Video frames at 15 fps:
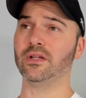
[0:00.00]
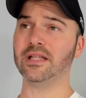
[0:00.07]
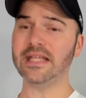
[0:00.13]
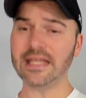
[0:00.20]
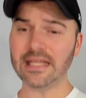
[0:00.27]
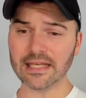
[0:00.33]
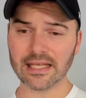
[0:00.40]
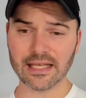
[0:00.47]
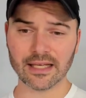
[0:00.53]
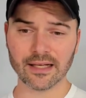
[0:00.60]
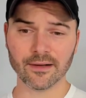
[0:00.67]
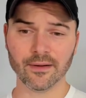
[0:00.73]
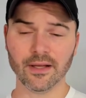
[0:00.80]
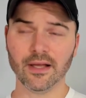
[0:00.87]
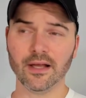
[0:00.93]

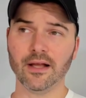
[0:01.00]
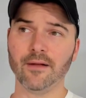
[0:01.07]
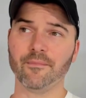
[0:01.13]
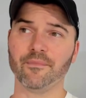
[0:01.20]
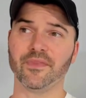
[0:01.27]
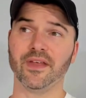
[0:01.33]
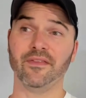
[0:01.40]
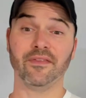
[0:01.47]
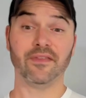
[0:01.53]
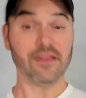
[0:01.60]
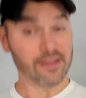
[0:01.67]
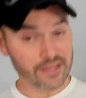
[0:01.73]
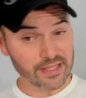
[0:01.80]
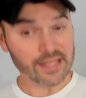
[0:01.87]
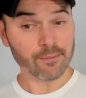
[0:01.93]
leaning, then
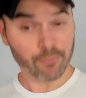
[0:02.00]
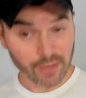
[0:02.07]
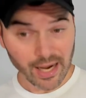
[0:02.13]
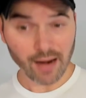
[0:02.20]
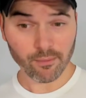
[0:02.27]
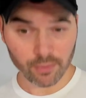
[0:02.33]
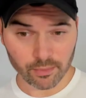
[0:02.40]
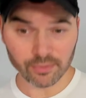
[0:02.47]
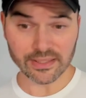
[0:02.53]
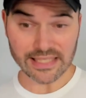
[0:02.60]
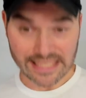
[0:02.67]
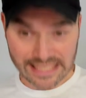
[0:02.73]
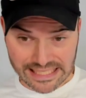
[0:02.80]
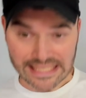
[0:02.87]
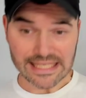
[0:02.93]
it
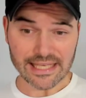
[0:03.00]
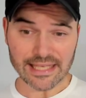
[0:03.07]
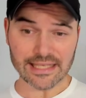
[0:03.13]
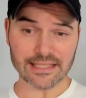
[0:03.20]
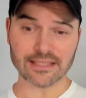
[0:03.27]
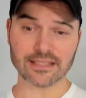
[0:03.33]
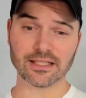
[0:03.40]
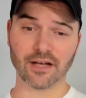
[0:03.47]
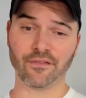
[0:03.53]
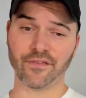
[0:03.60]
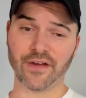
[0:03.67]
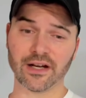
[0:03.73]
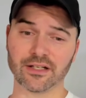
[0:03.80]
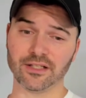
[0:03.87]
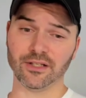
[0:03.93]
probably is
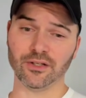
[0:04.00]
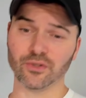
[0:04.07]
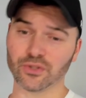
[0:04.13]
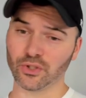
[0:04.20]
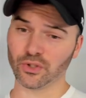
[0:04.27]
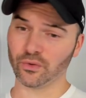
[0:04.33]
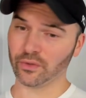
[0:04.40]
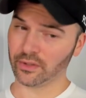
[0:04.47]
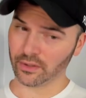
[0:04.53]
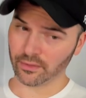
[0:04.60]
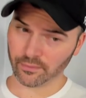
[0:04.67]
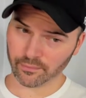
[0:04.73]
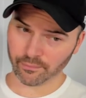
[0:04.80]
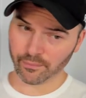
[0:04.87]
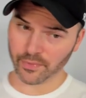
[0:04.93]
affecting you. So
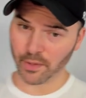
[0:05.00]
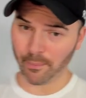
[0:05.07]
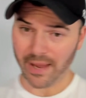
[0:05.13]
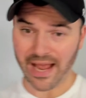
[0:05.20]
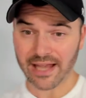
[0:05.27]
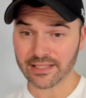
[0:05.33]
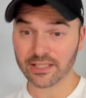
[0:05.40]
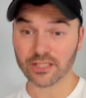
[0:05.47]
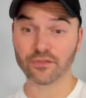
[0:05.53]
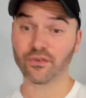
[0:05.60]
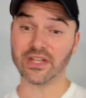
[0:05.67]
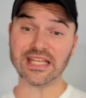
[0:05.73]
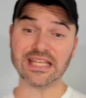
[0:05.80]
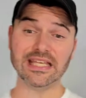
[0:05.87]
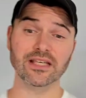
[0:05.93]
the pass is
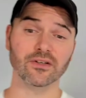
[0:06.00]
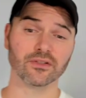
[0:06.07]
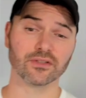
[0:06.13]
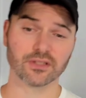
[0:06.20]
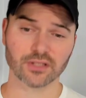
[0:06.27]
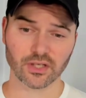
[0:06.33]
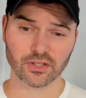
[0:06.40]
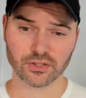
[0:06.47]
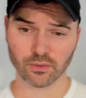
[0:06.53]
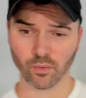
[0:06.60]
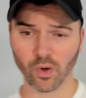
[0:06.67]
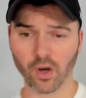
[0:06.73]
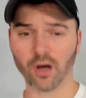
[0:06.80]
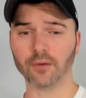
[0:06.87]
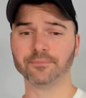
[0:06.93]
for the heel to touch the
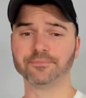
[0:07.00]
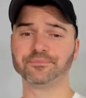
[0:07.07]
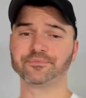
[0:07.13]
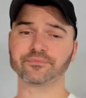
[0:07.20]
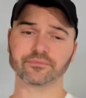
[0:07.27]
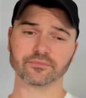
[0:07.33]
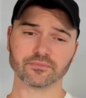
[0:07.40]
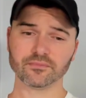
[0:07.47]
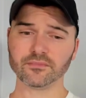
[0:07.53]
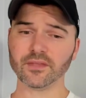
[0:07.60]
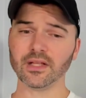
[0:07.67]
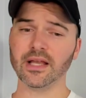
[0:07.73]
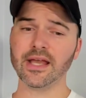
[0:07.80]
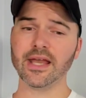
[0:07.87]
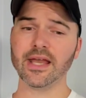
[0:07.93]
wall.
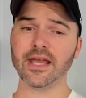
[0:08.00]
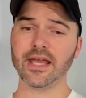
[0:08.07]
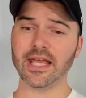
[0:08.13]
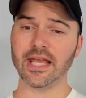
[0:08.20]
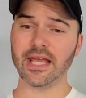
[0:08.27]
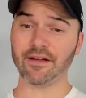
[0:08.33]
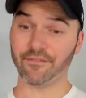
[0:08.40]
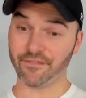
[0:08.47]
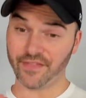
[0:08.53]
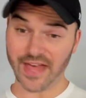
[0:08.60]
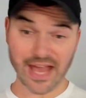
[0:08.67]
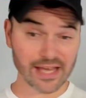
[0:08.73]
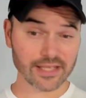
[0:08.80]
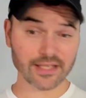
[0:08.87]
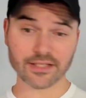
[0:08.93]
If
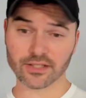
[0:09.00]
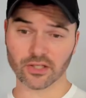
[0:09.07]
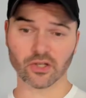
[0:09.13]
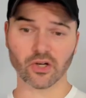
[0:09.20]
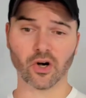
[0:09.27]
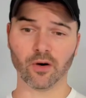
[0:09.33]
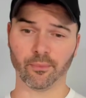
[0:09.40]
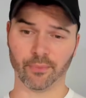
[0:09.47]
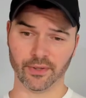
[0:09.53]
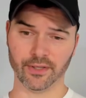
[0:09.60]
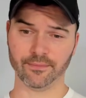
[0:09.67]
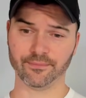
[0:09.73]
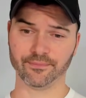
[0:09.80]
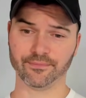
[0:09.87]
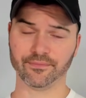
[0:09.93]
that is the
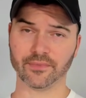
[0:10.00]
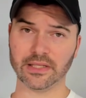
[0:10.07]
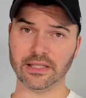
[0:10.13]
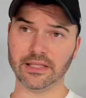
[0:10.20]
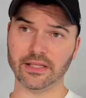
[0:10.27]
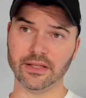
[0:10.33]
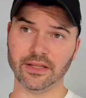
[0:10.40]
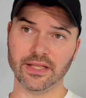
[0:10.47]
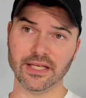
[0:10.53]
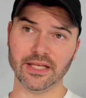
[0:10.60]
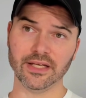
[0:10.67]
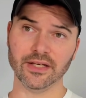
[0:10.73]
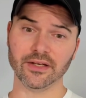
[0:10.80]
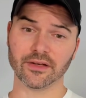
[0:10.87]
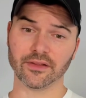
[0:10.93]
culprit,
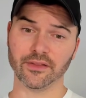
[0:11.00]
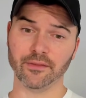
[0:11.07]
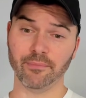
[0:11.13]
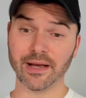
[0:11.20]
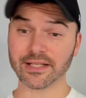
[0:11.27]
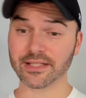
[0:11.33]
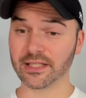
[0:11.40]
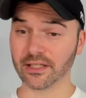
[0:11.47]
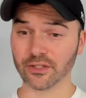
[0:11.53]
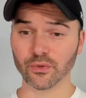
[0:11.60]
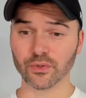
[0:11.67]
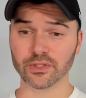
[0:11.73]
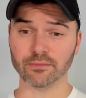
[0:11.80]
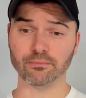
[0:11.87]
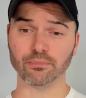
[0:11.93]
then the best thing to
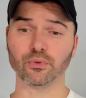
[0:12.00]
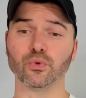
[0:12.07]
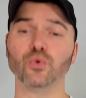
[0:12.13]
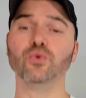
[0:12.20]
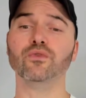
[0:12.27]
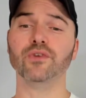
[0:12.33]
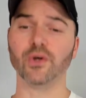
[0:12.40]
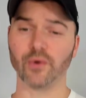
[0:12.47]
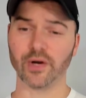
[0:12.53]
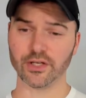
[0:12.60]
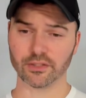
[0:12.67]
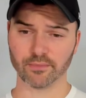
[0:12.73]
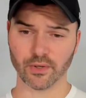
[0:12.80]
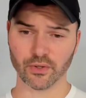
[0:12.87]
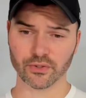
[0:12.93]
do is improve your
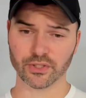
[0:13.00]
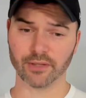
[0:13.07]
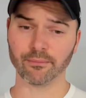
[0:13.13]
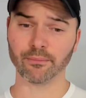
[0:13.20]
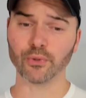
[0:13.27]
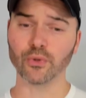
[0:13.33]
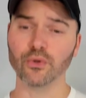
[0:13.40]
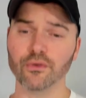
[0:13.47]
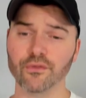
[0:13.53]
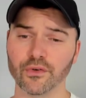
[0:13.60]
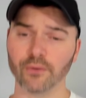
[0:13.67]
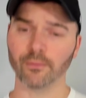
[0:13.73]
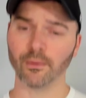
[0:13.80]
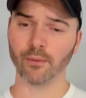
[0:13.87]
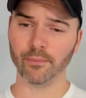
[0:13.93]
range of motion, improve
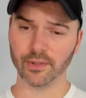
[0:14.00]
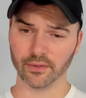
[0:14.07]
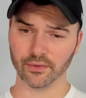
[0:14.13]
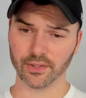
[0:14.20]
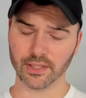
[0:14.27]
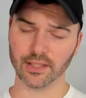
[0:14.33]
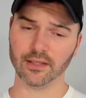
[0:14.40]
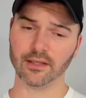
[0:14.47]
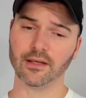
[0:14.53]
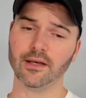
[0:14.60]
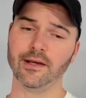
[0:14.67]
your mobility.